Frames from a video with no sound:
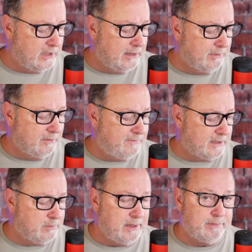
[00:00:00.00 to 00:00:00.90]
and that will
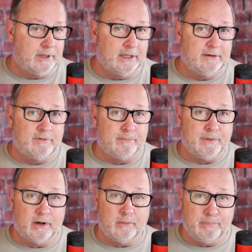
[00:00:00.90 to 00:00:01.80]
affect people that live up
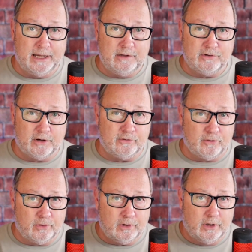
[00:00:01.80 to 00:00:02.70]
there in Page,
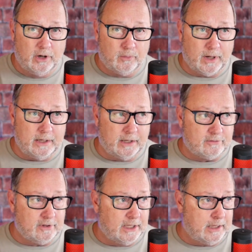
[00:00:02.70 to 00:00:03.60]
Arizona, right
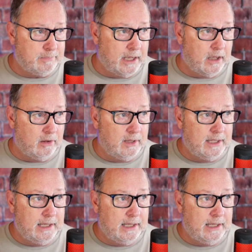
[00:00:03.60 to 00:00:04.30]
next to Lake Powell,